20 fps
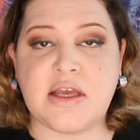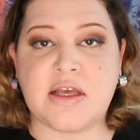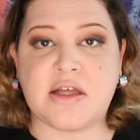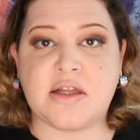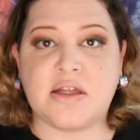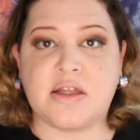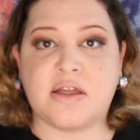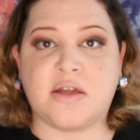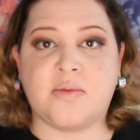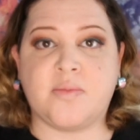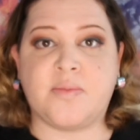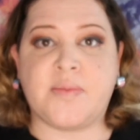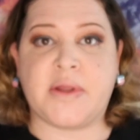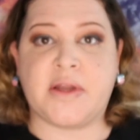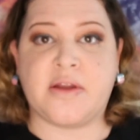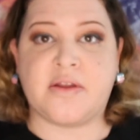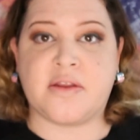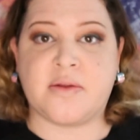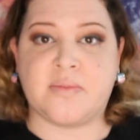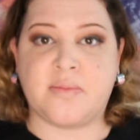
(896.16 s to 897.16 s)
take a little
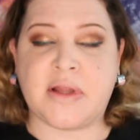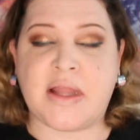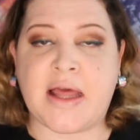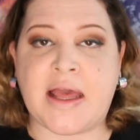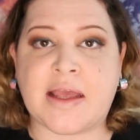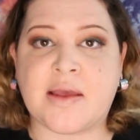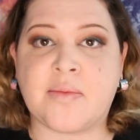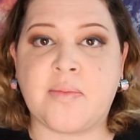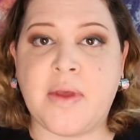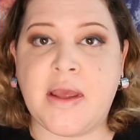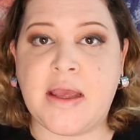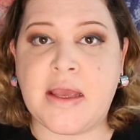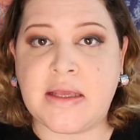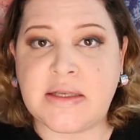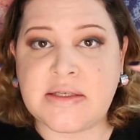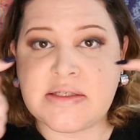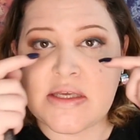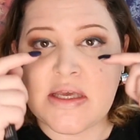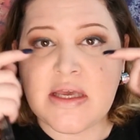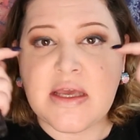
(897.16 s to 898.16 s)
bit of the black
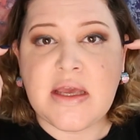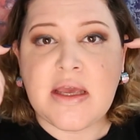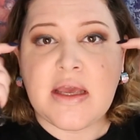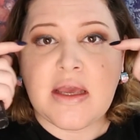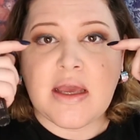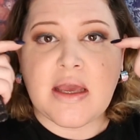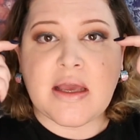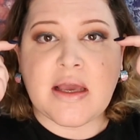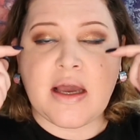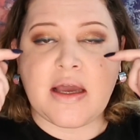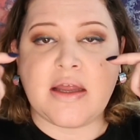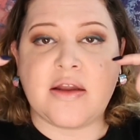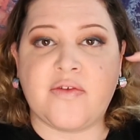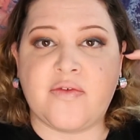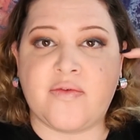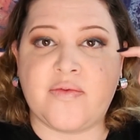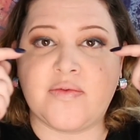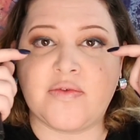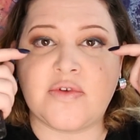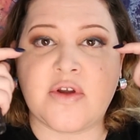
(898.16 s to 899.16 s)
paint and kind
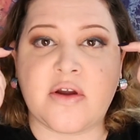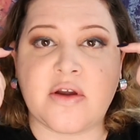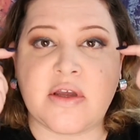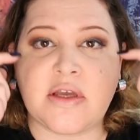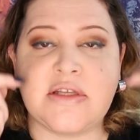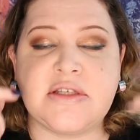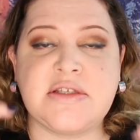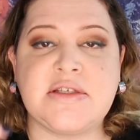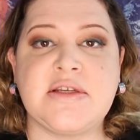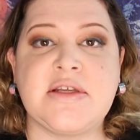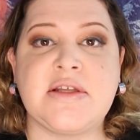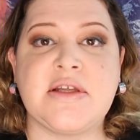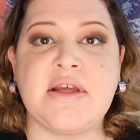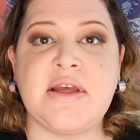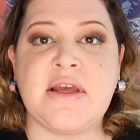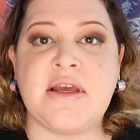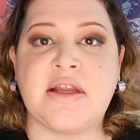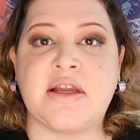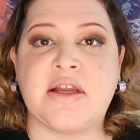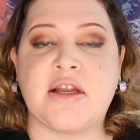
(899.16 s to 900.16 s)
of darkened
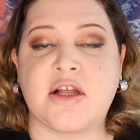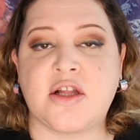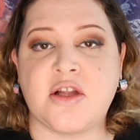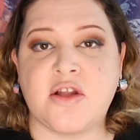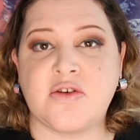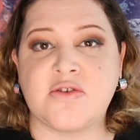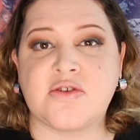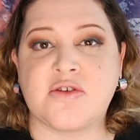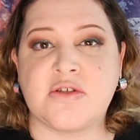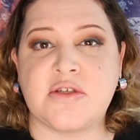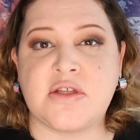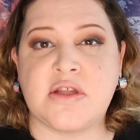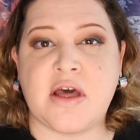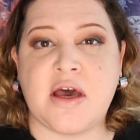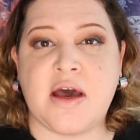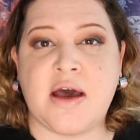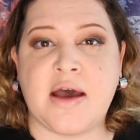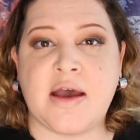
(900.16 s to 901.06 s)
it closer to the